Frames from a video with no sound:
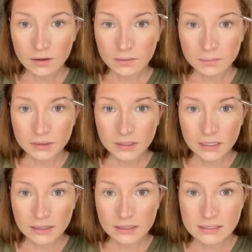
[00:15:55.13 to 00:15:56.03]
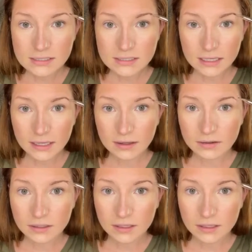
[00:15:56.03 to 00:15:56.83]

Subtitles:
complete this tail